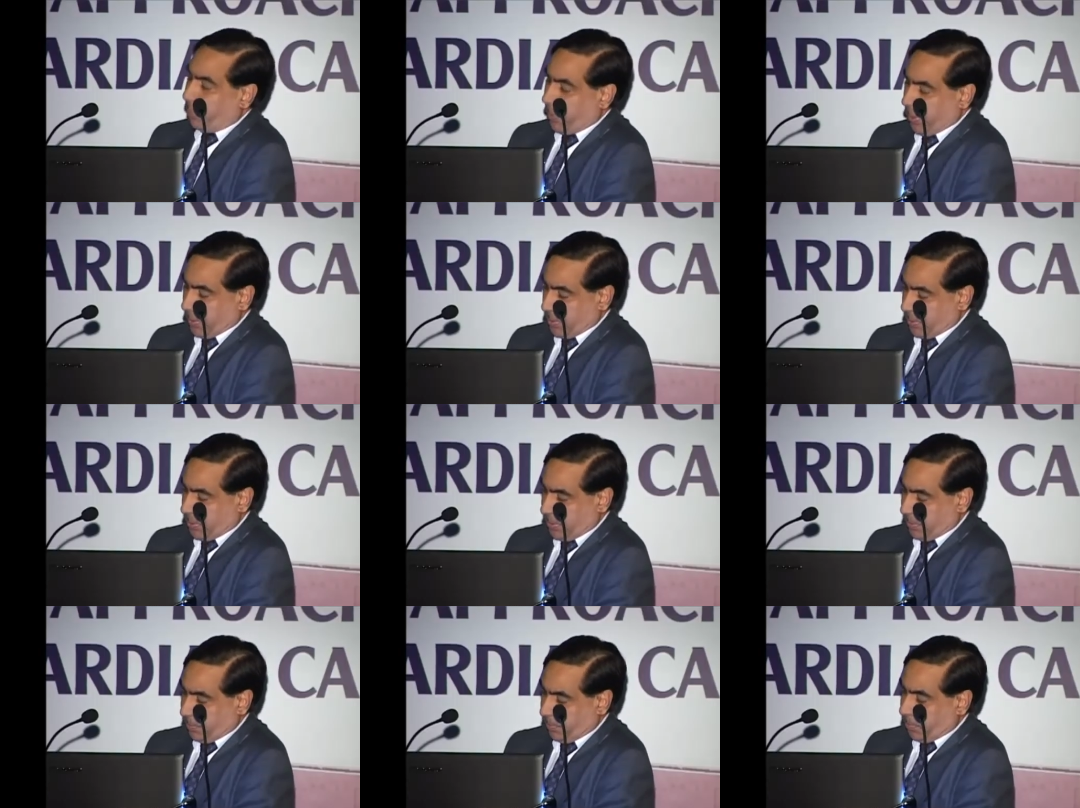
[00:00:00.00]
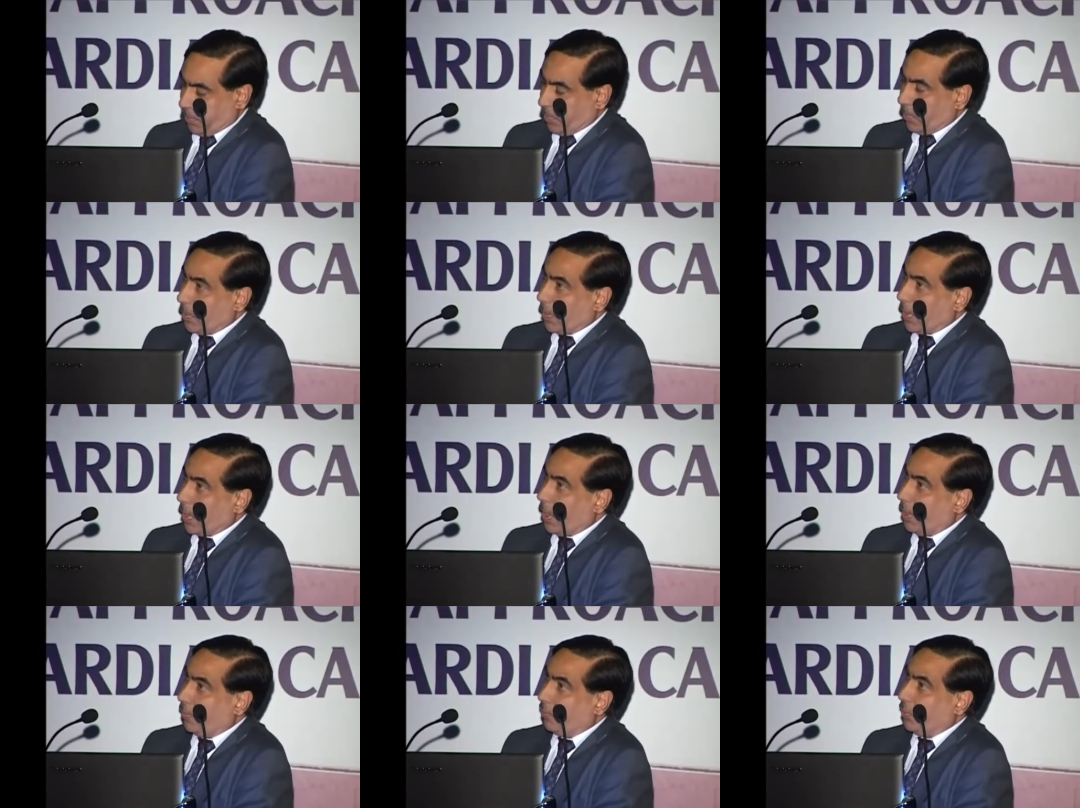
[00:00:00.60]
place.
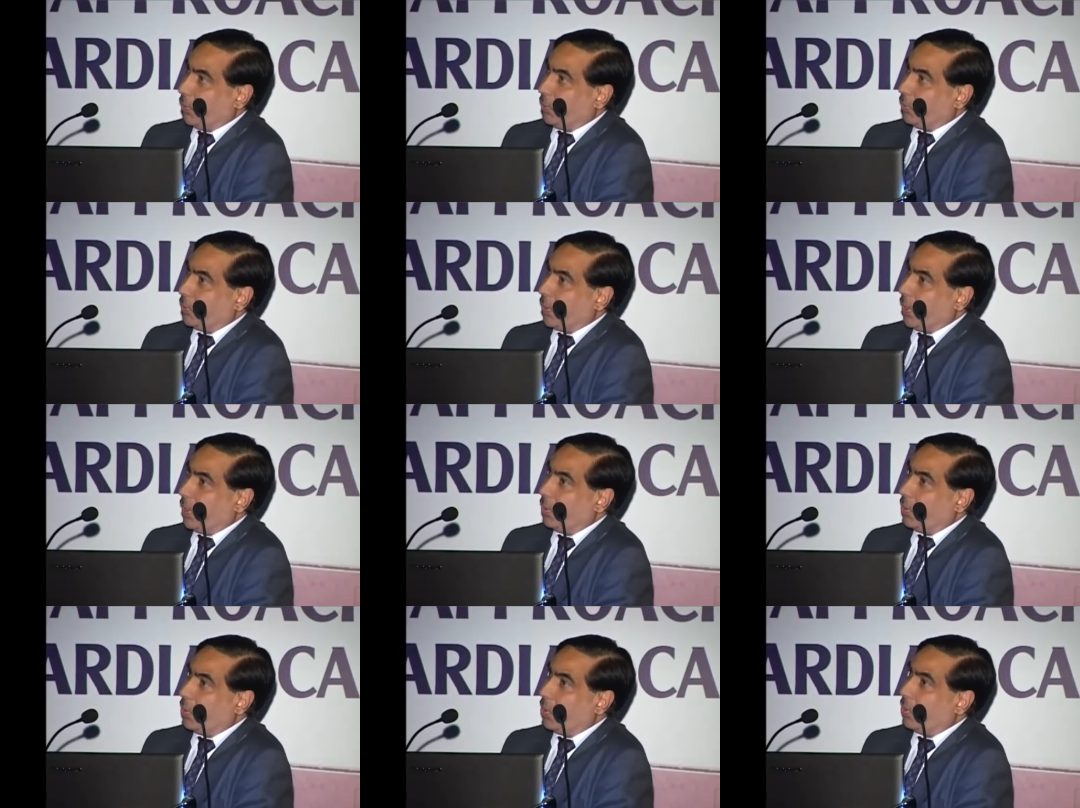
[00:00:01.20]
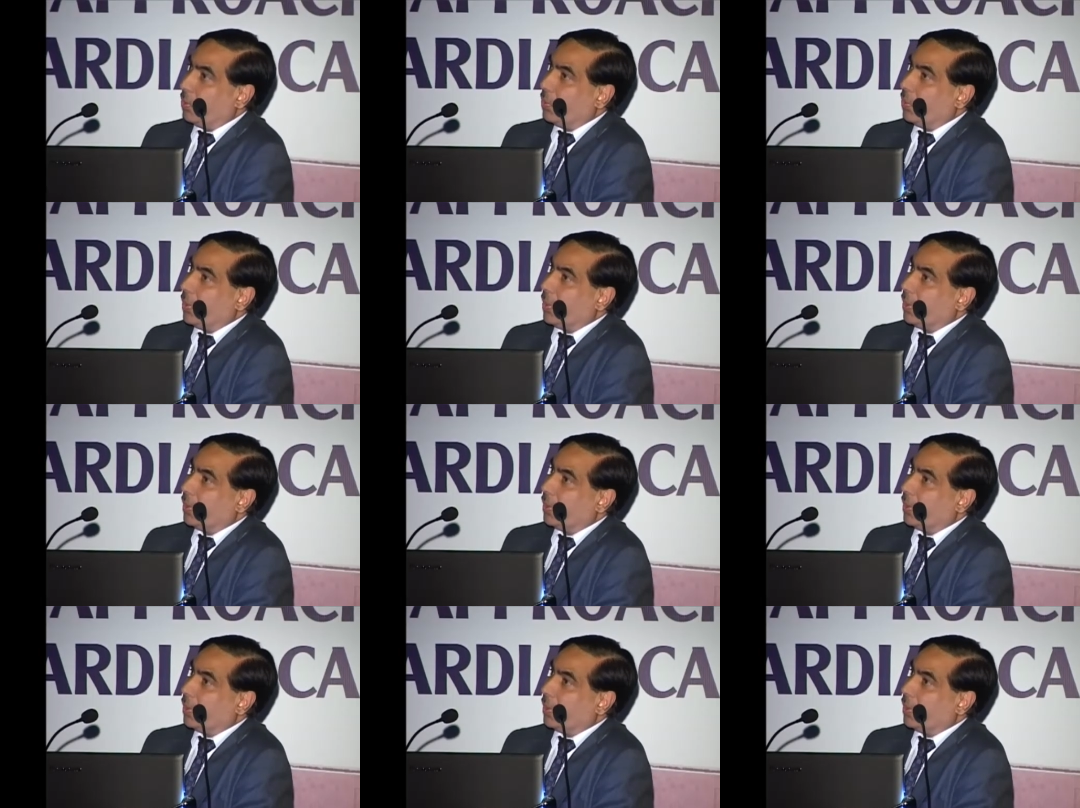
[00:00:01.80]
And we today know